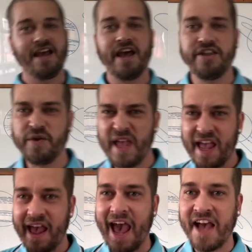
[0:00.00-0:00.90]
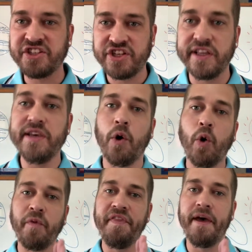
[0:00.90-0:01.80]
And you can't actually
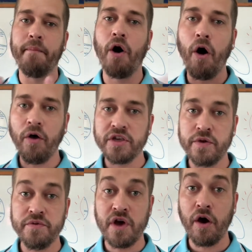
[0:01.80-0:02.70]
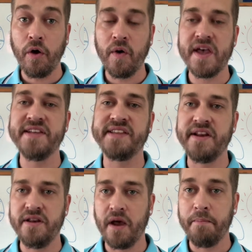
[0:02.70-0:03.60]
hold them. All you know is a
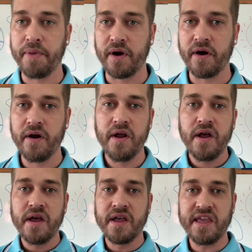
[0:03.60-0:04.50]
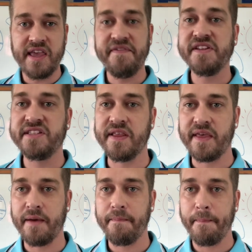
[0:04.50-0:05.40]
number given to
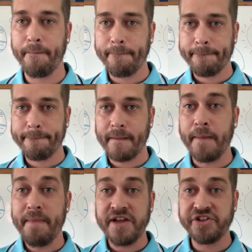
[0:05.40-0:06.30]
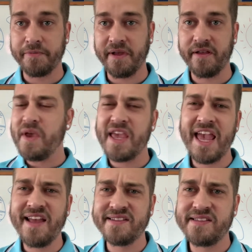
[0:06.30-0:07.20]
them, a measurement. We
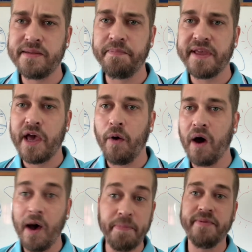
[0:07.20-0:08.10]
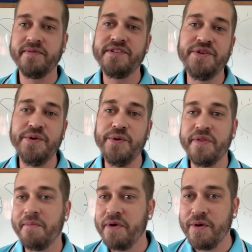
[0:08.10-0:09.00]
can't simply go up to
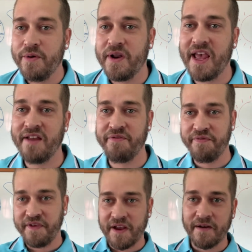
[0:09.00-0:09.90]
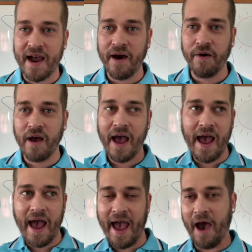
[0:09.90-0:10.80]
the moon and figure
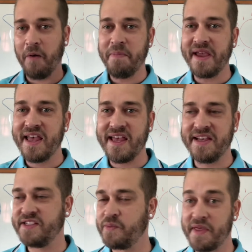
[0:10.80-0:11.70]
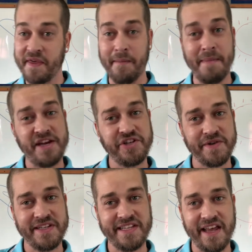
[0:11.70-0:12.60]
out how big it is with a
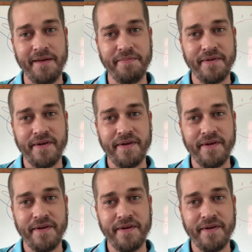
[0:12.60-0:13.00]
measuring tape.